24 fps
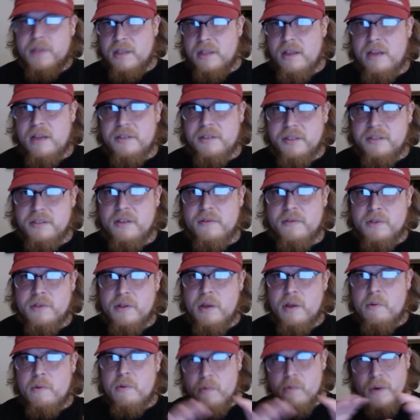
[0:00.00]
logic stuff, so
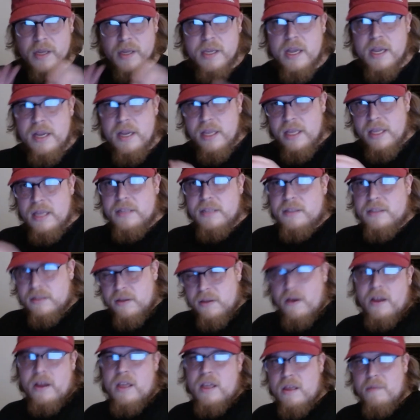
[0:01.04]
that when we're getting into
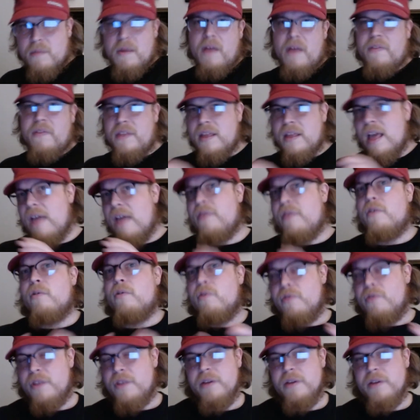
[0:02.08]
talking about the
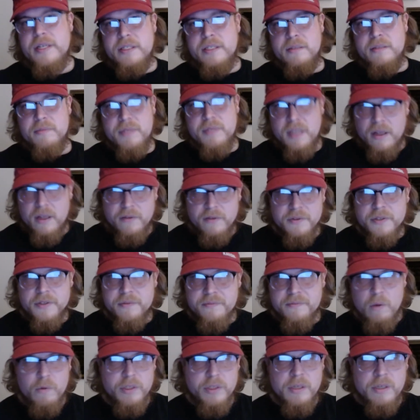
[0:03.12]
ethical theories themselves,
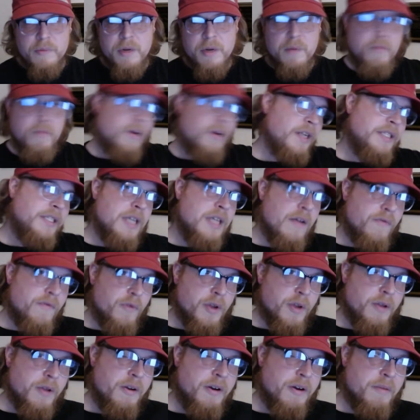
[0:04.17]
which I'm going to break down for
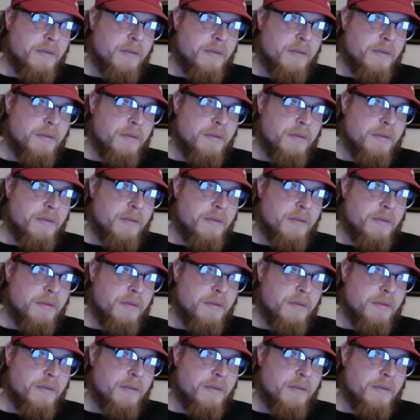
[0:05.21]
you here in a